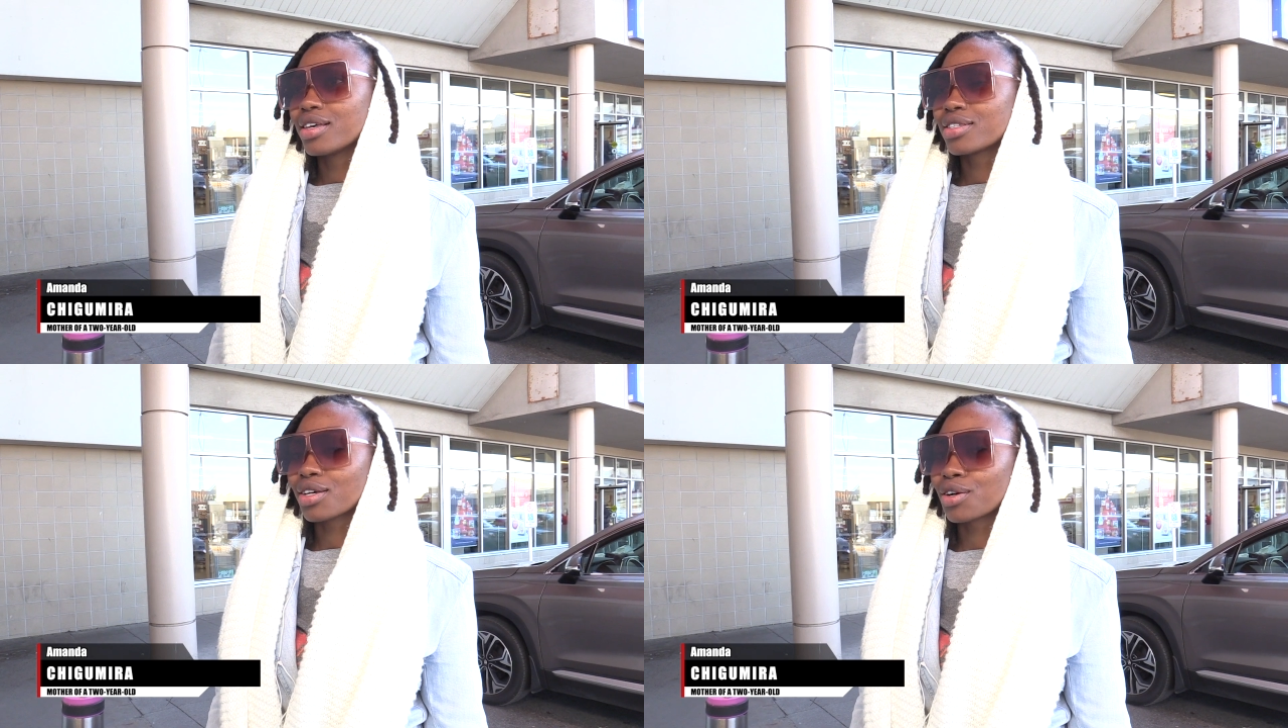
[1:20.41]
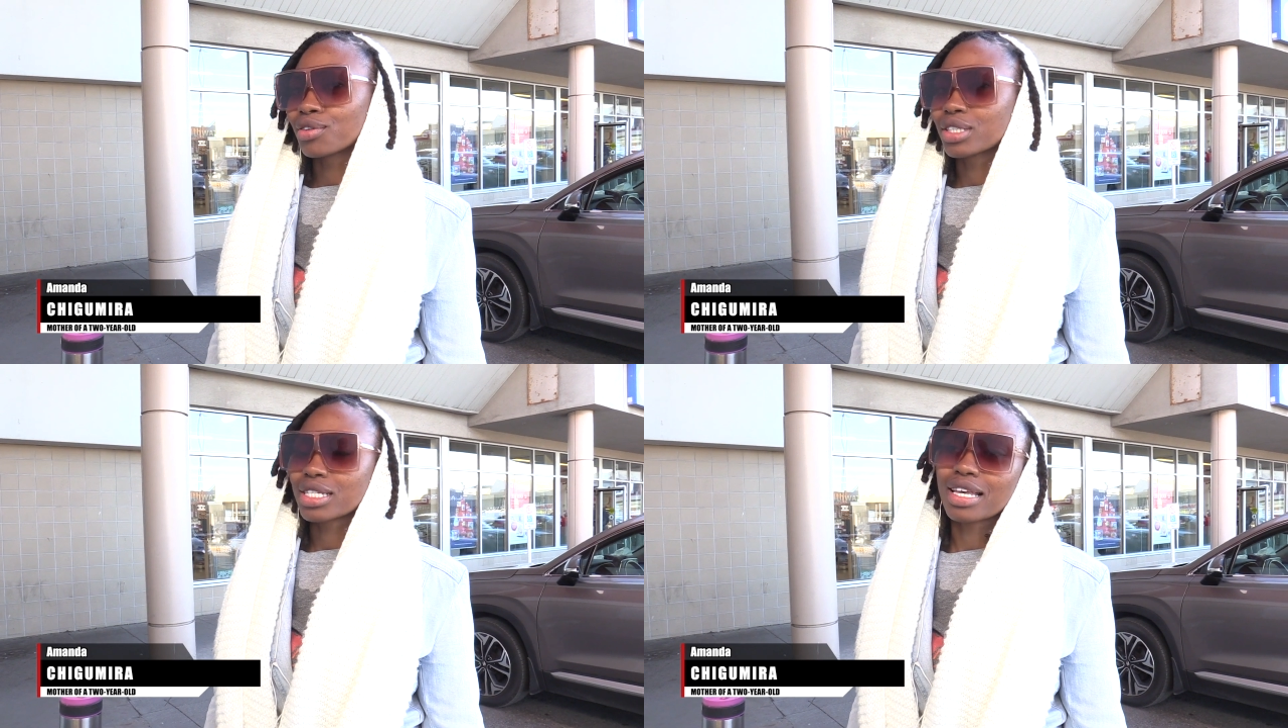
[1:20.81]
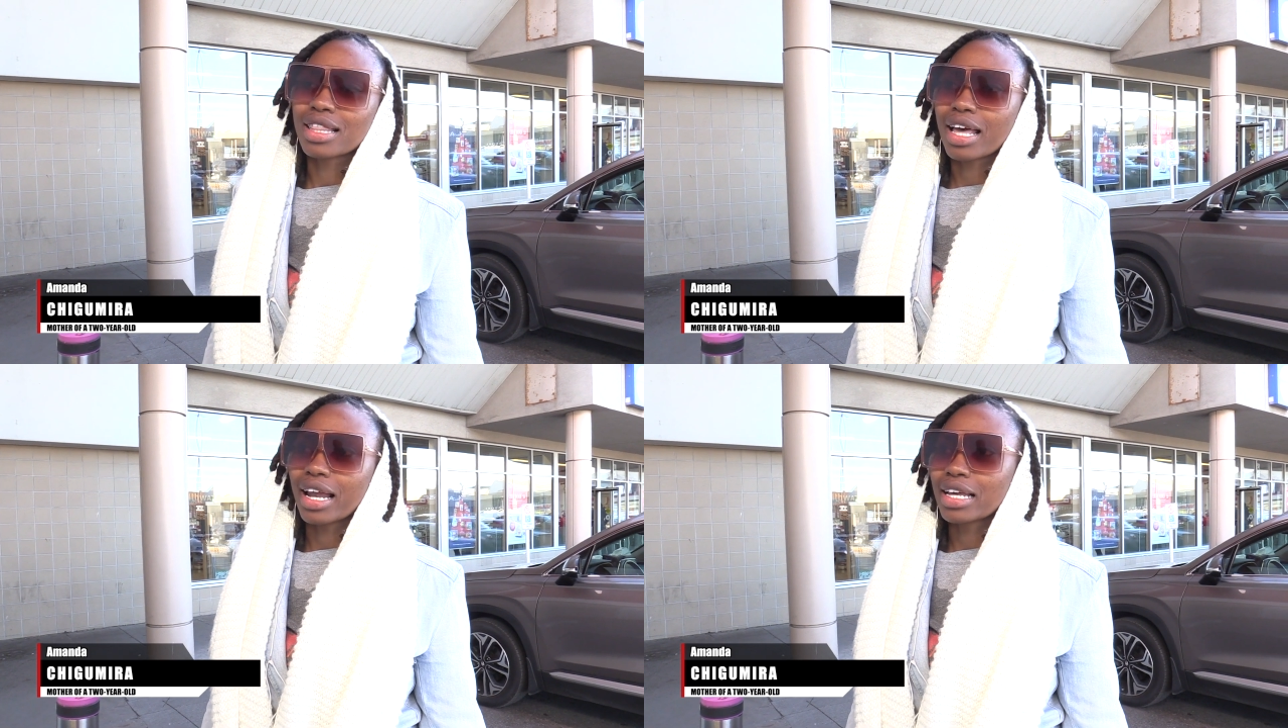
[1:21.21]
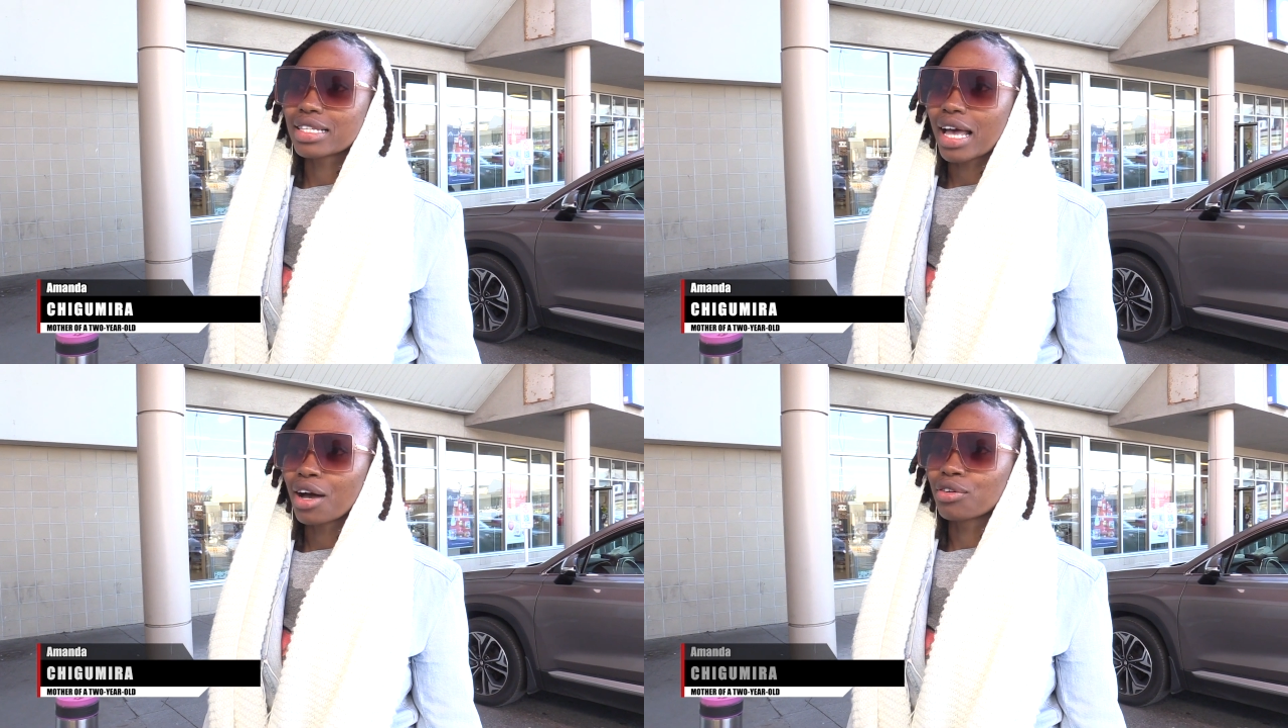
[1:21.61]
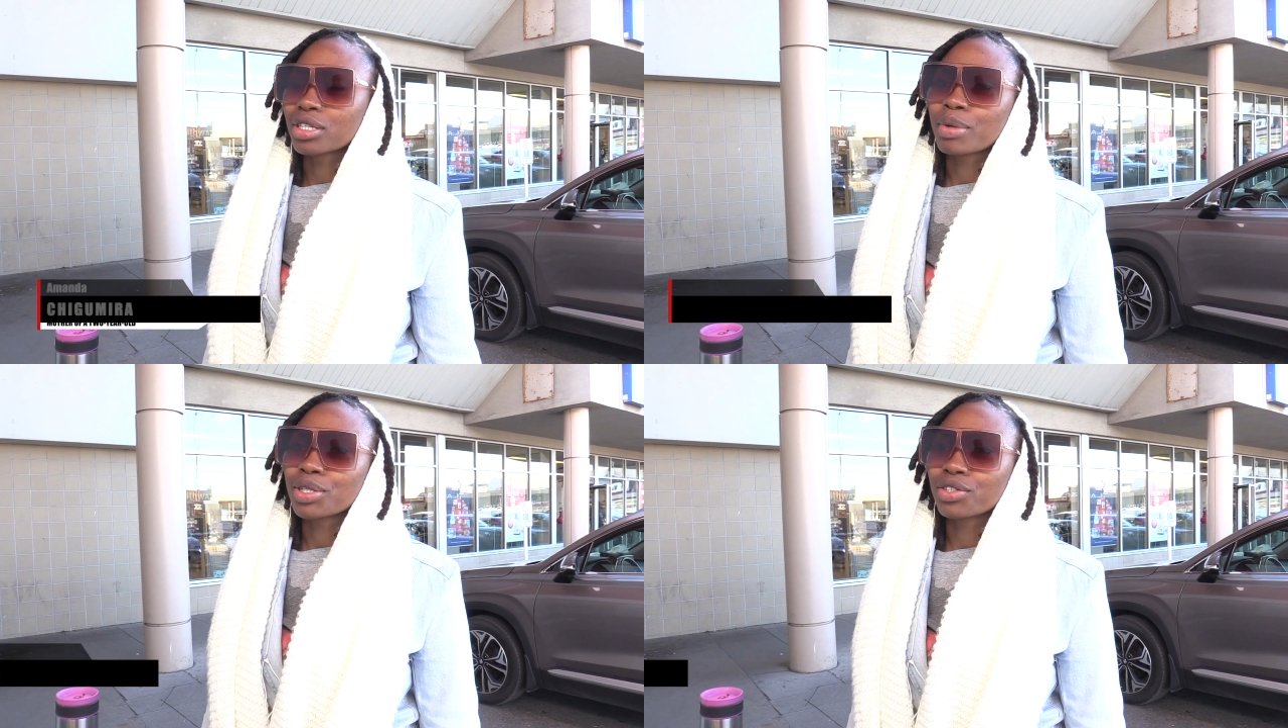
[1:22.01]
So to see that it's out,
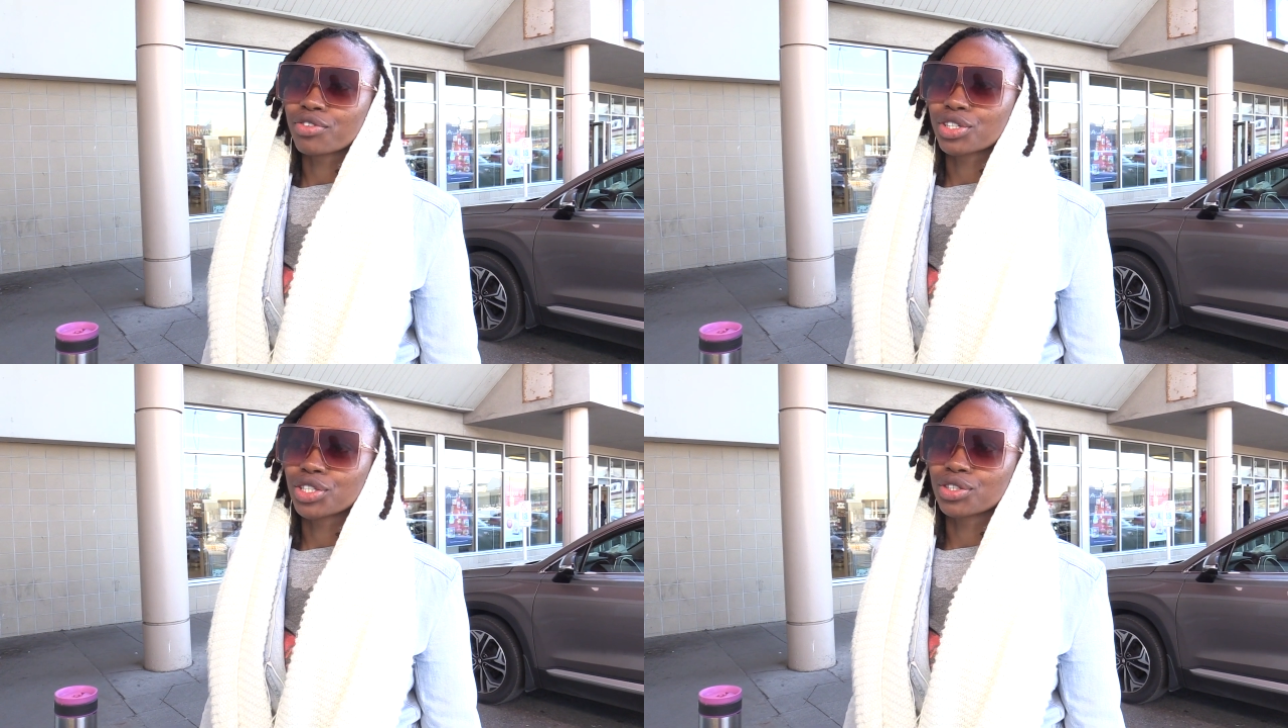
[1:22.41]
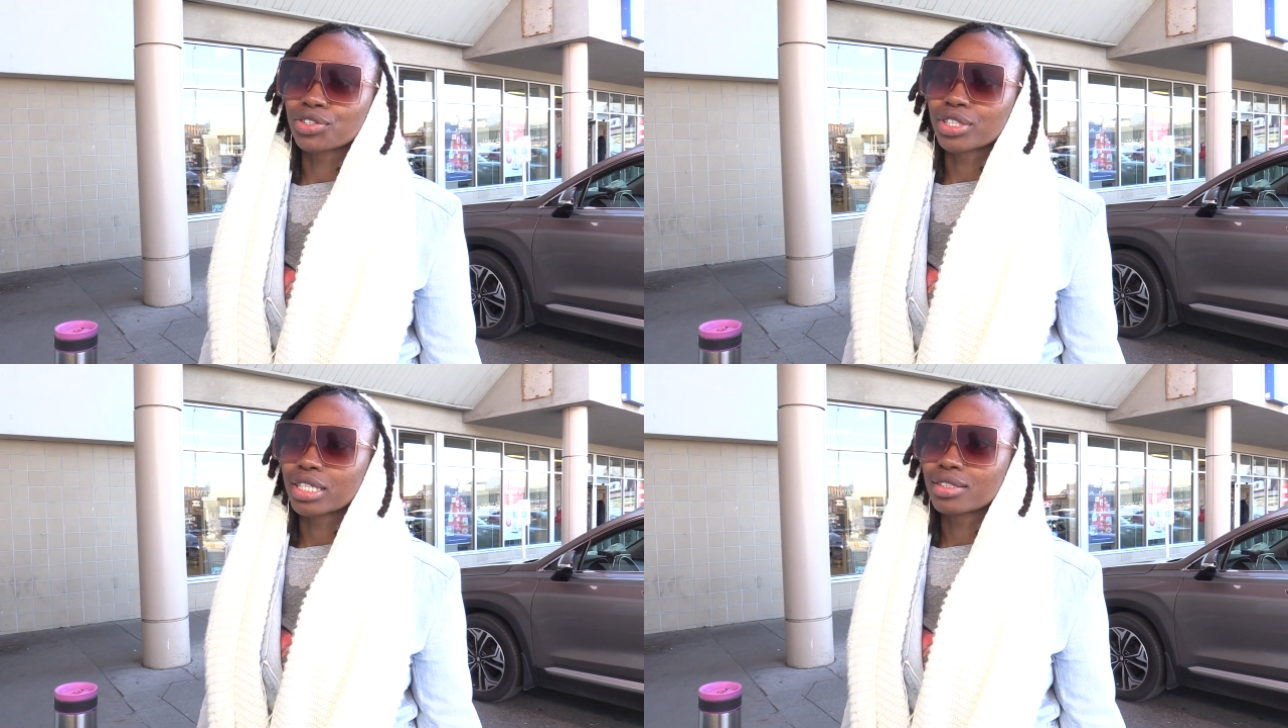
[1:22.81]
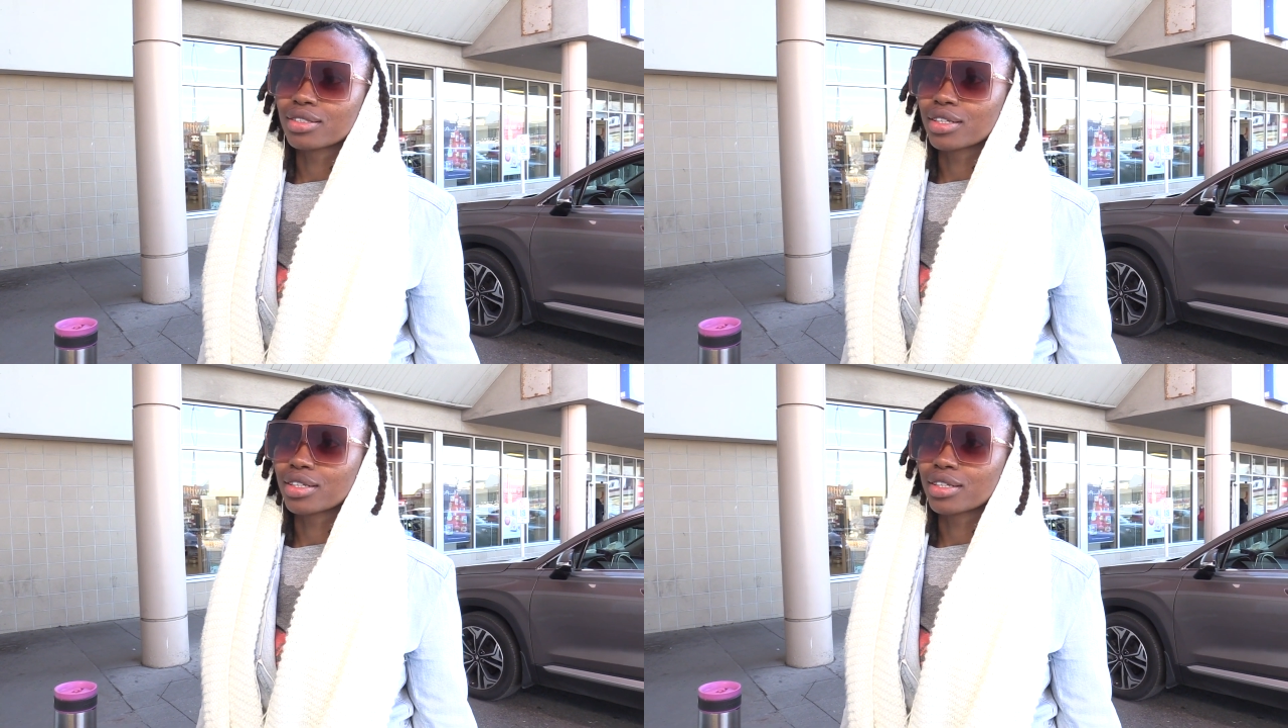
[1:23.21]
especially for children,